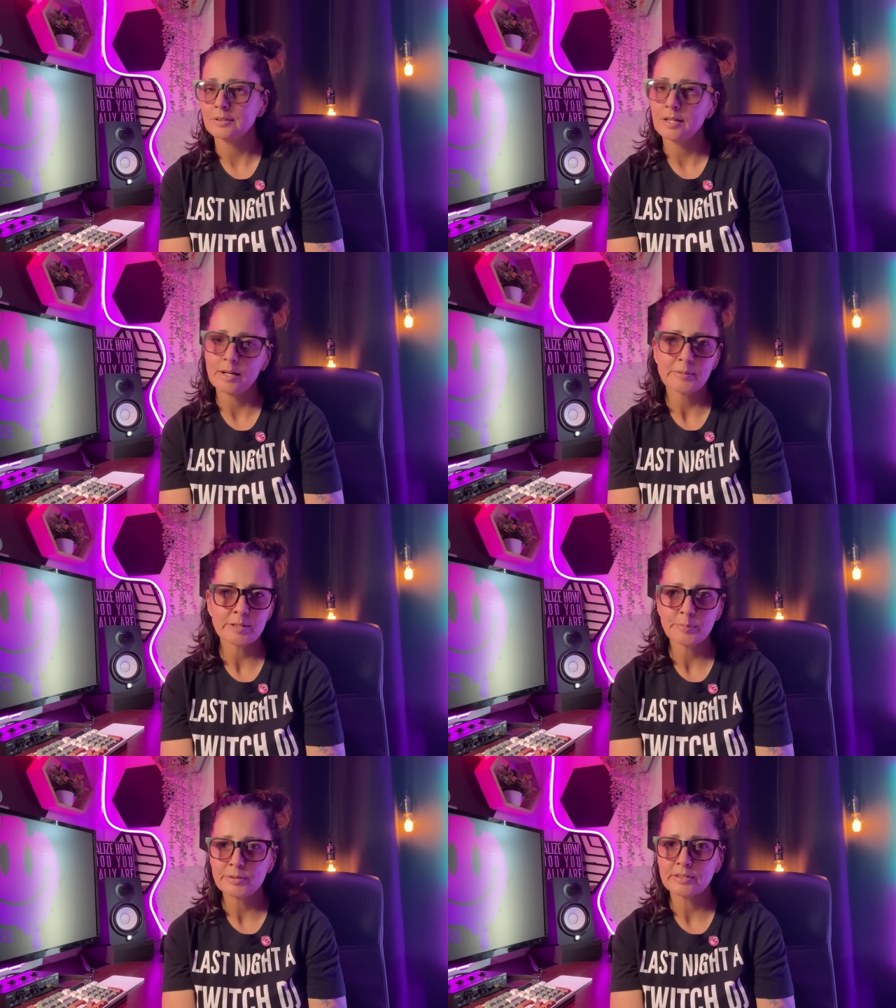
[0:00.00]
I'm going
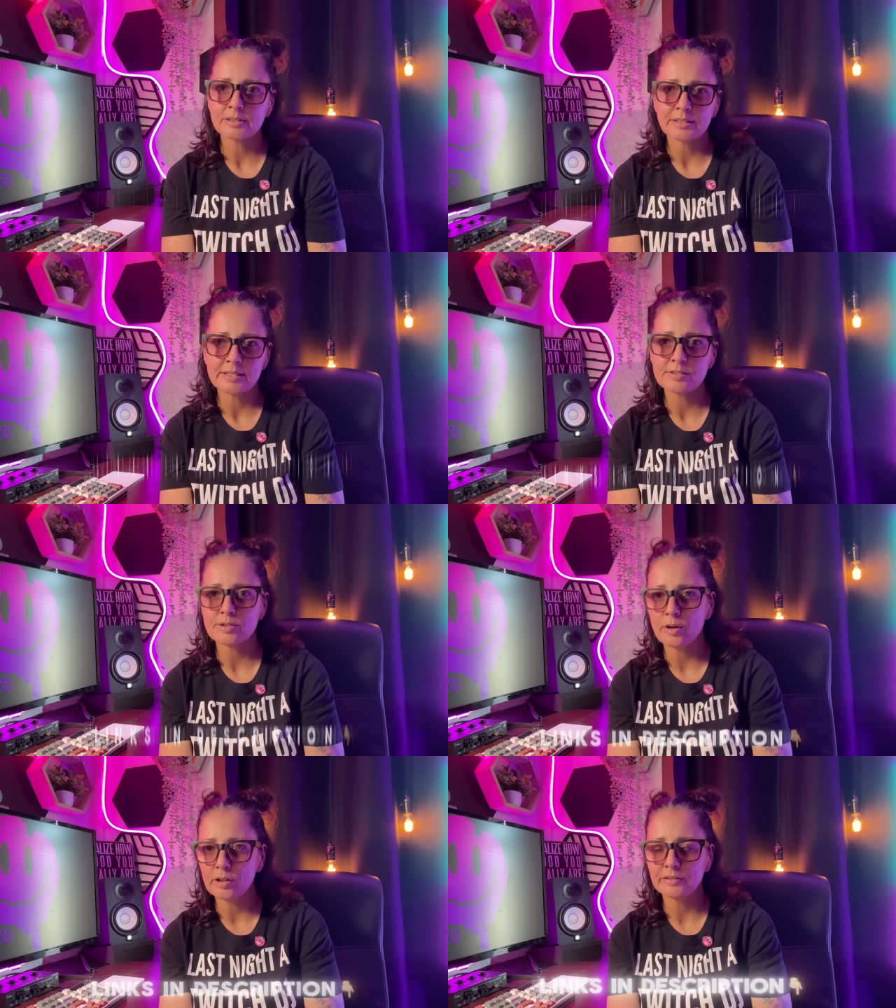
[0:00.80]
to put the links
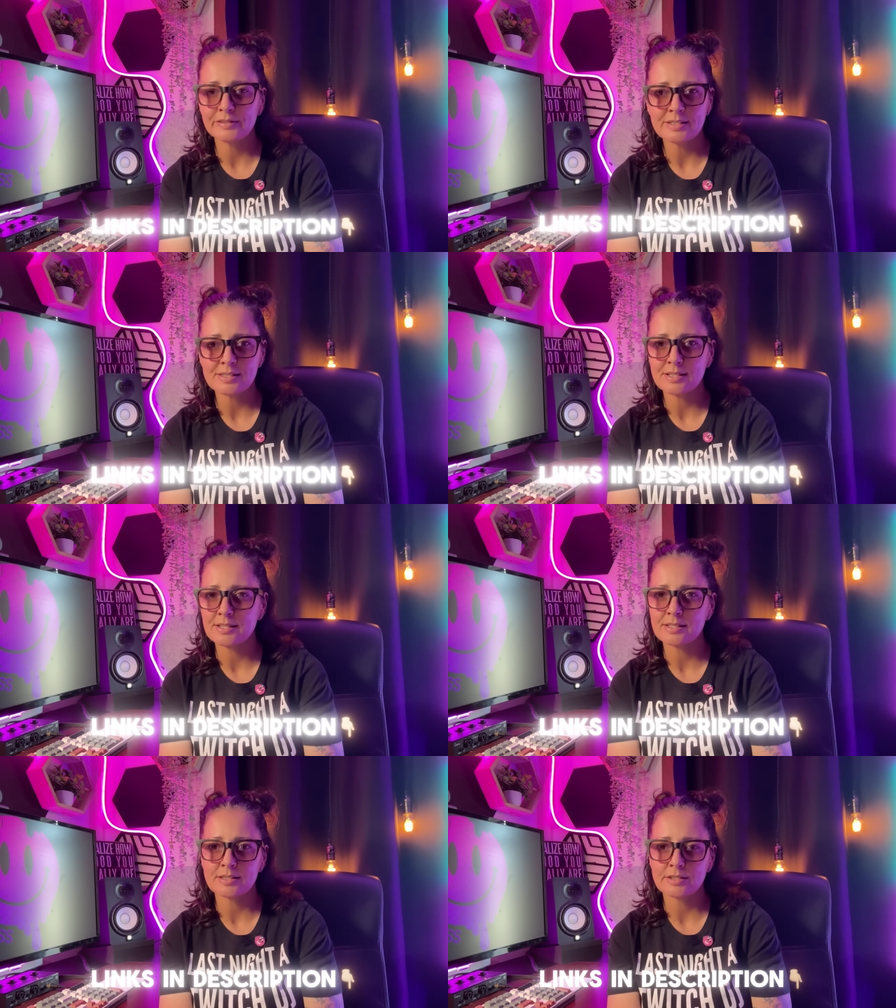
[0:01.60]
to all of these
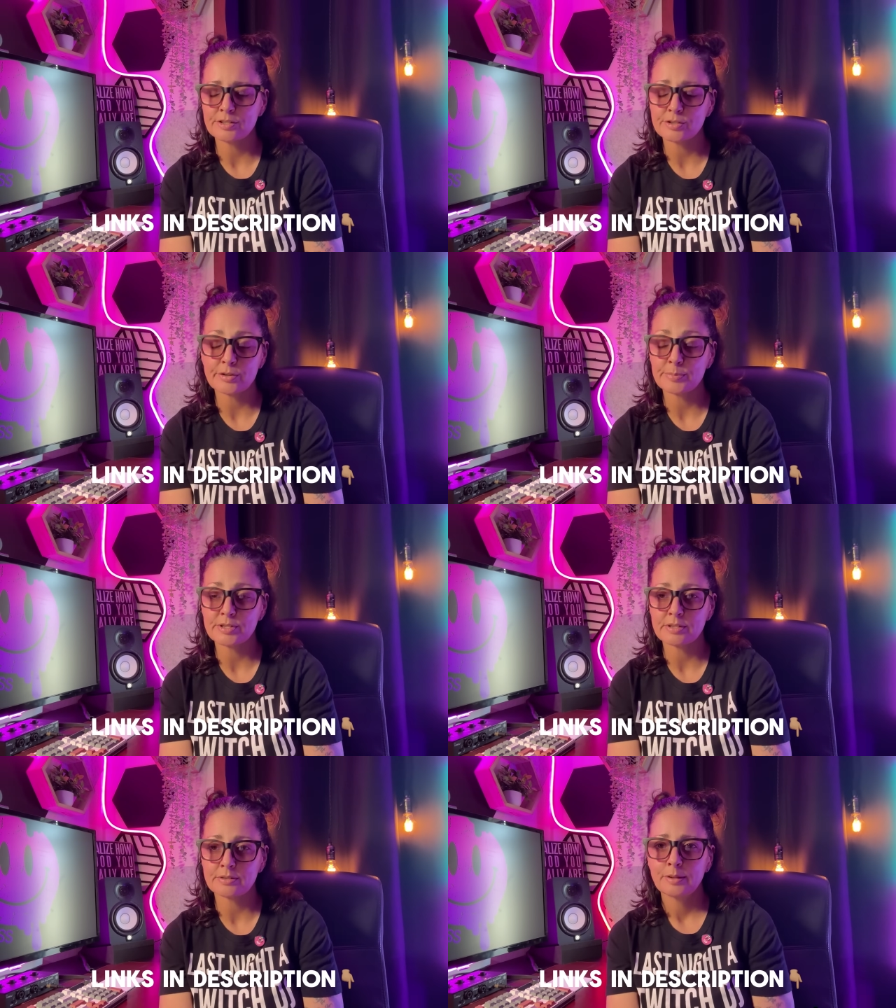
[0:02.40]
things in the
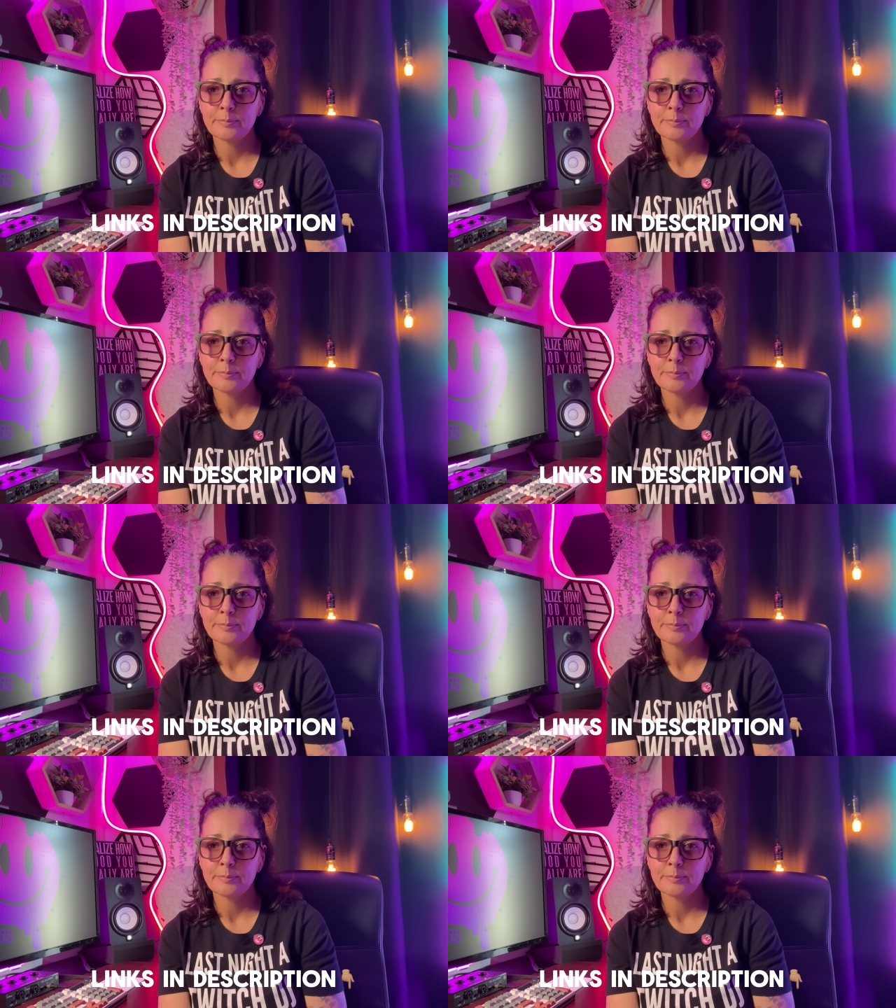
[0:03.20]
description.